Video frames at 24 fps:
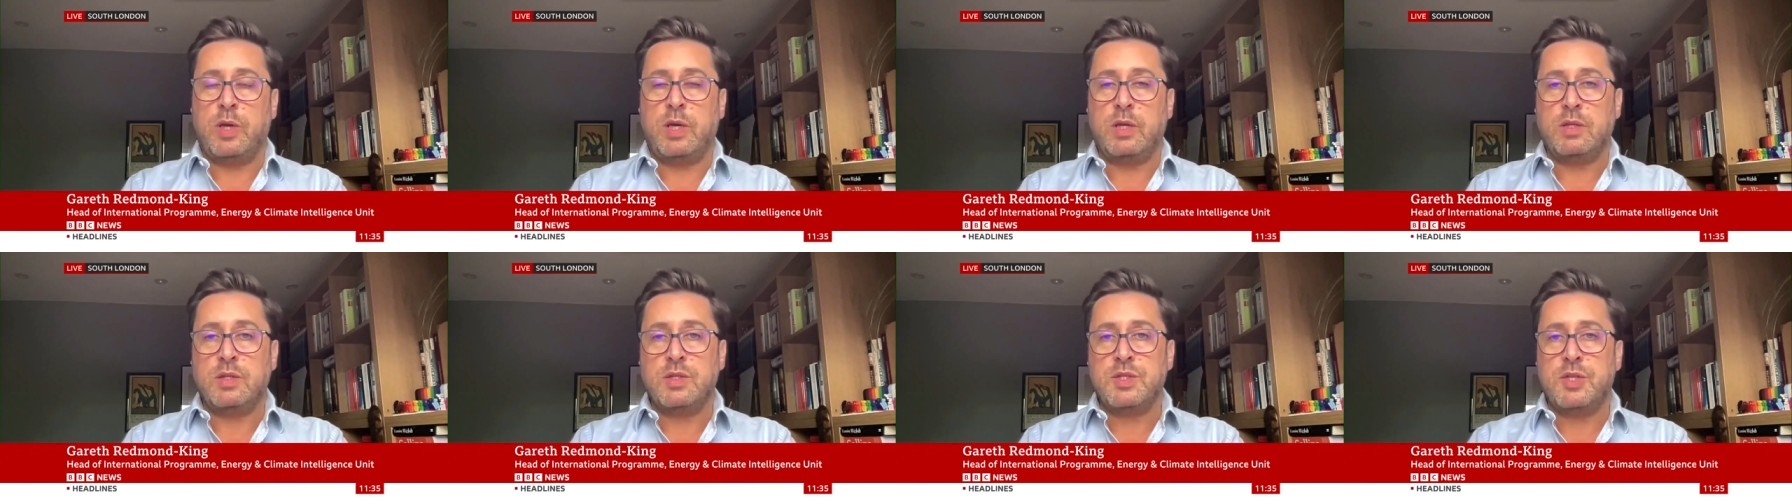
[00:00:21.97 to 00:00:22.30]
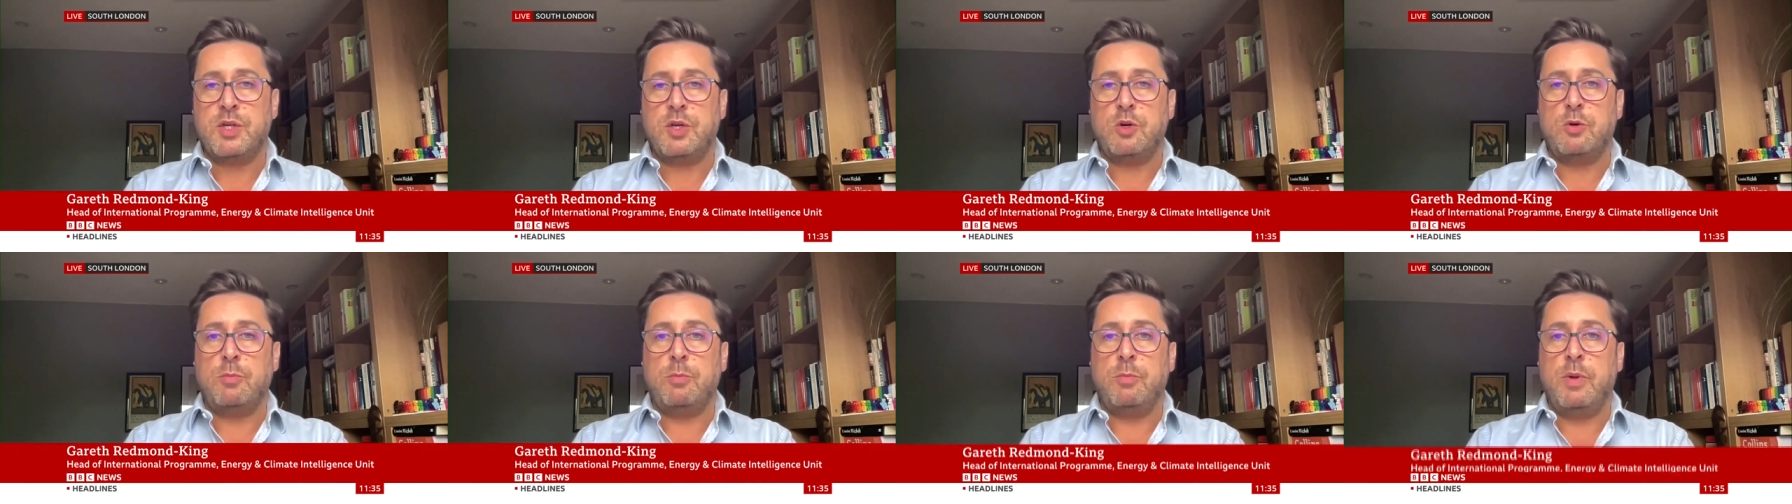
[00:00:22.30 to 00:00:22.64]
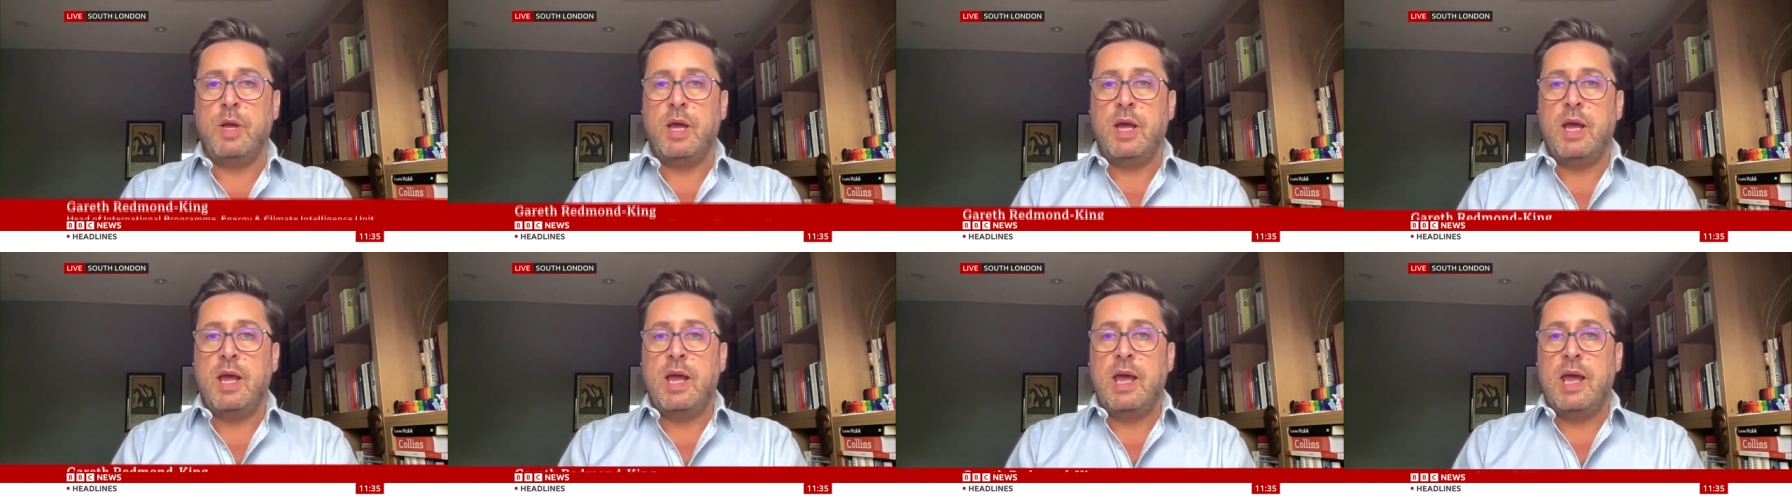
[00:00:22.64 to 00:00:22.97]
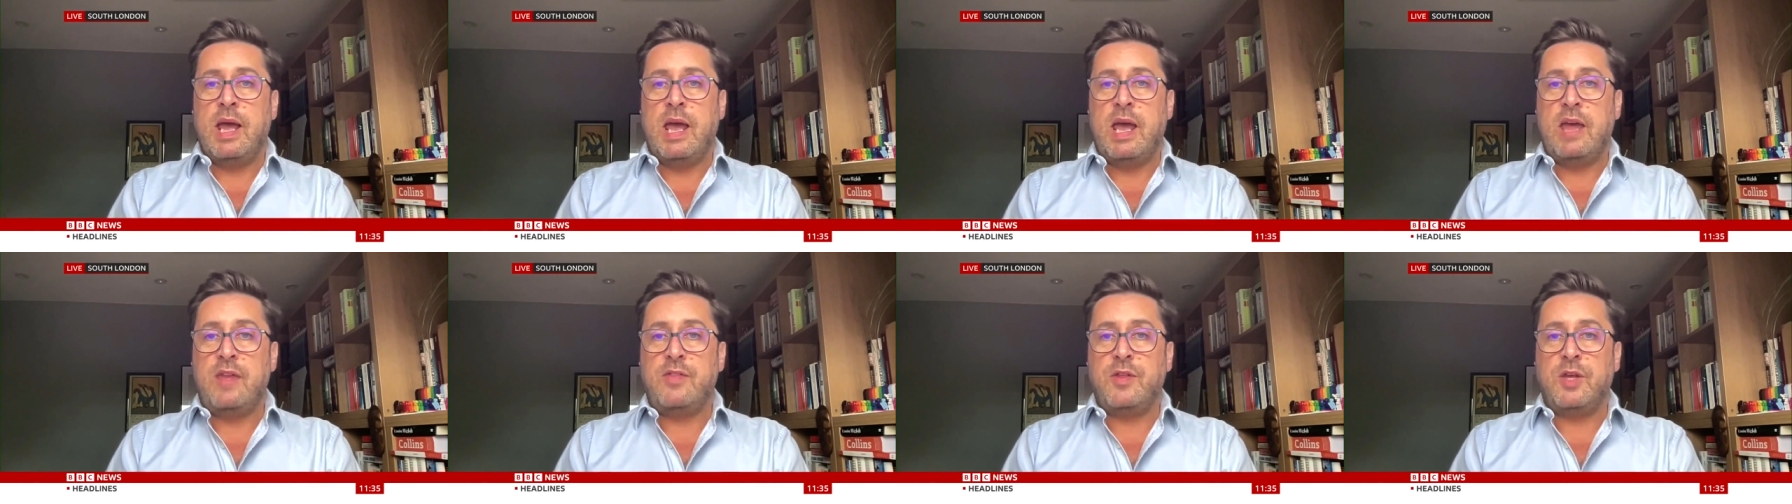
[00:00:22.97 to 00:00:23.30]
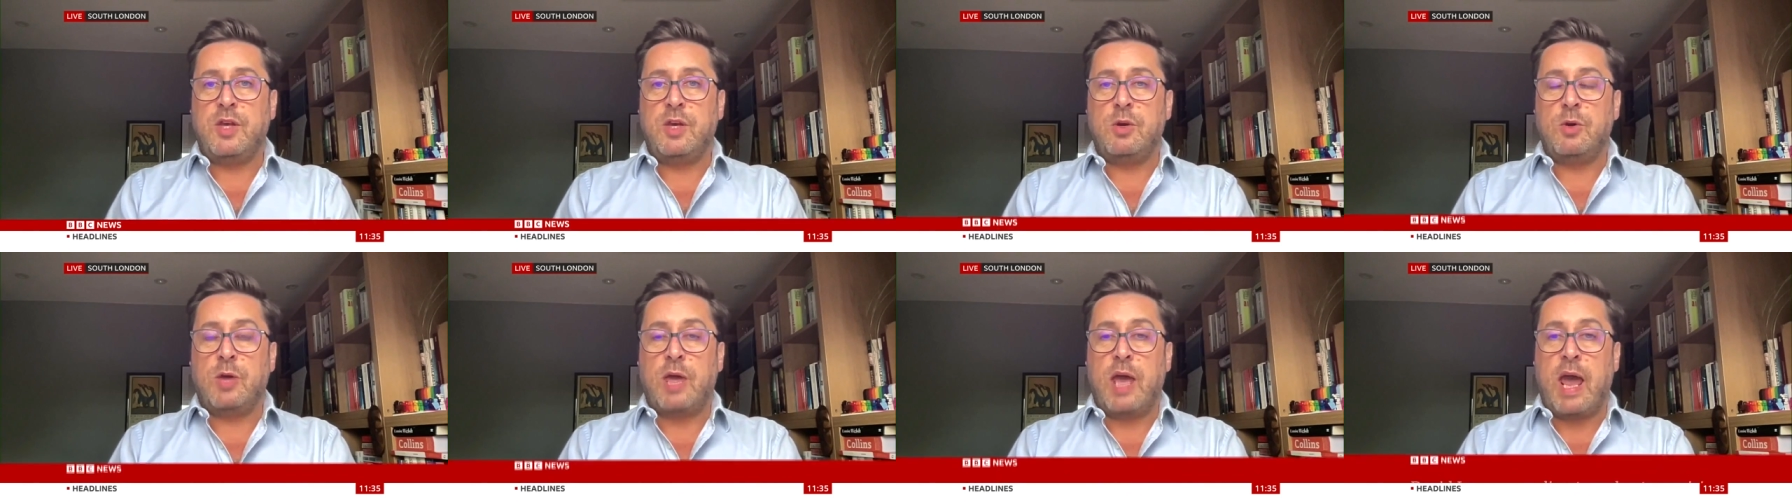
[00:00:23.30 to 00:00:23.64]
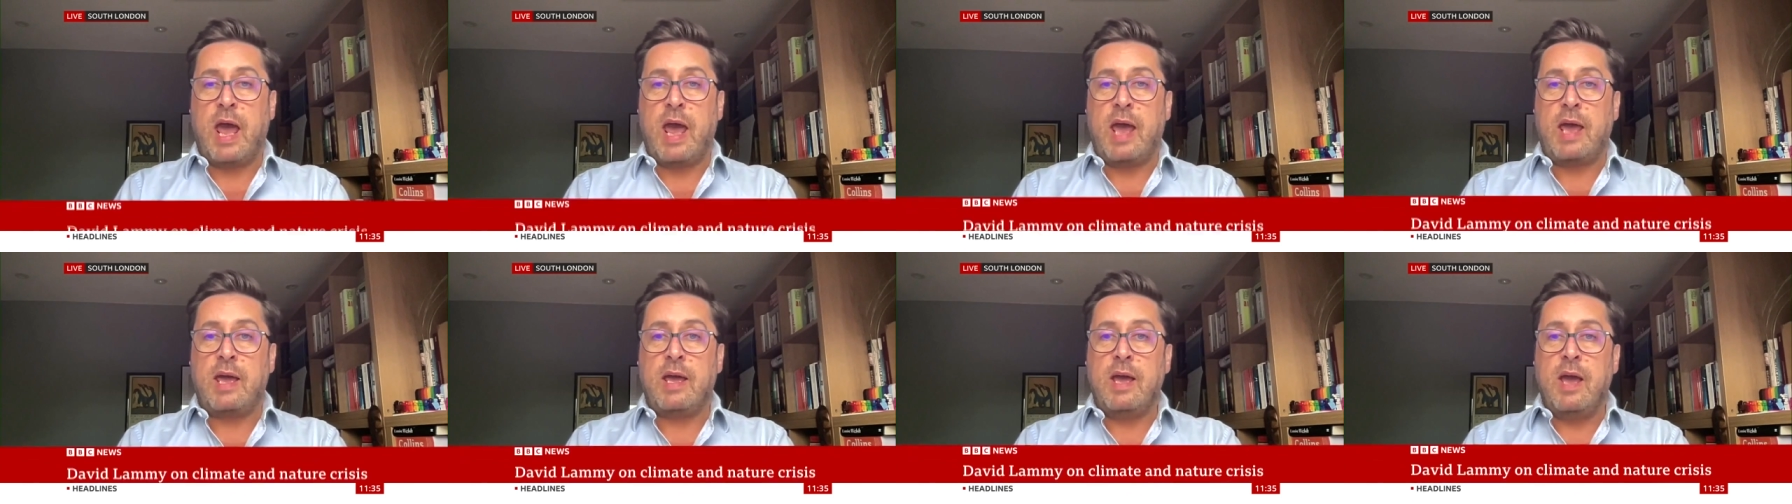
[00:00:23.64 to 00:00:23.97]
consume in the
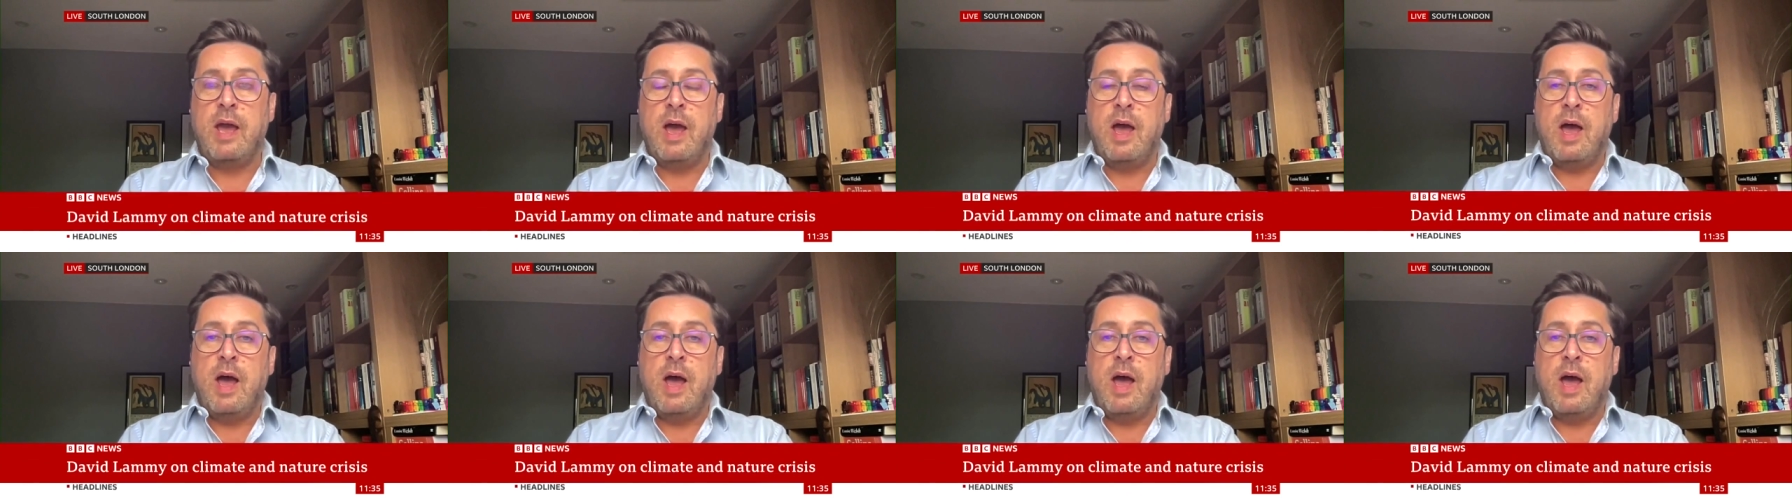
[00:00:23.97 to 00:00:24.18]
UK.